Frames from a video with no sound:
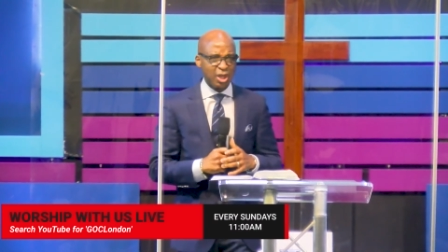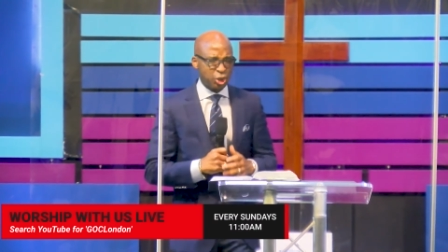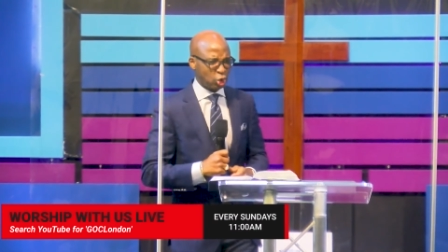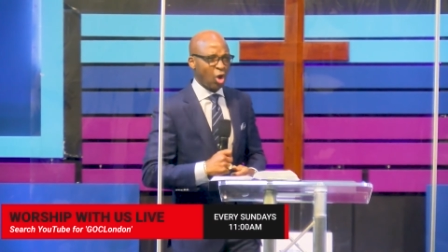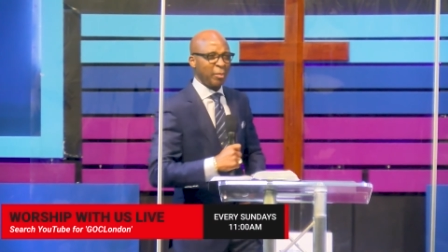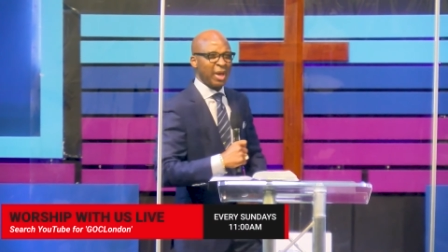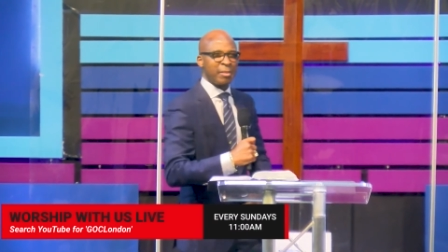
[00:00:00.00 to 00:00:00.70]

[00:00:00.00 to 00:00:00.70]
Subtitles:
Show me a